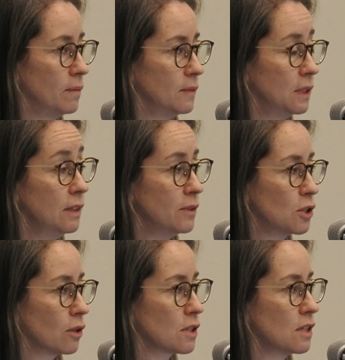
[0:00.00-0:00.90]
liver
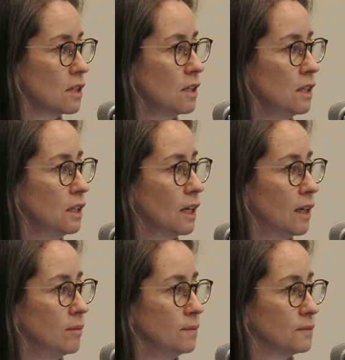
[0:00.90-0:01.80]
toxicity
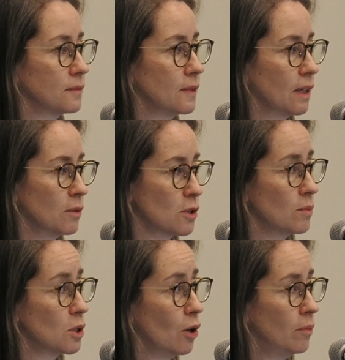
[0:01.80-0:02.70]
that was
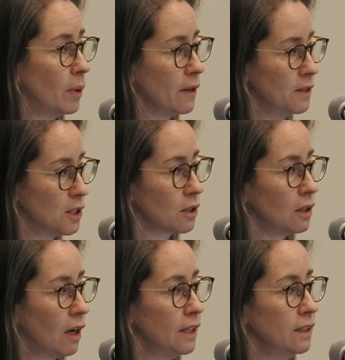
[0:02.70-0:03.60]
observed by the
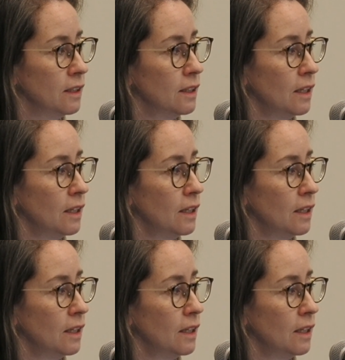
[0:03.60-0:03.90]
decline in